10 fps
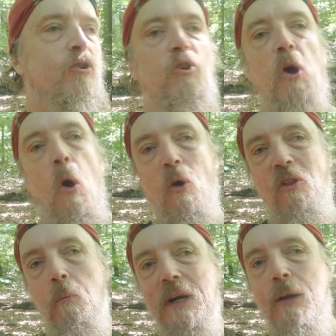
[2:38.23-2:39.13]
go
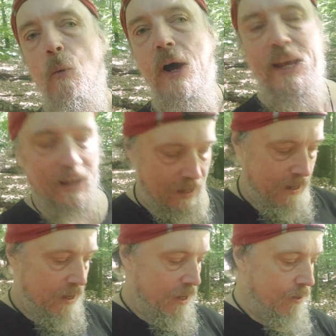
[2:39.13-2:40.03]
the middle way,
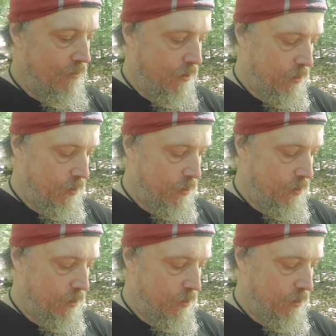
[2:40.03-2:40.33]
if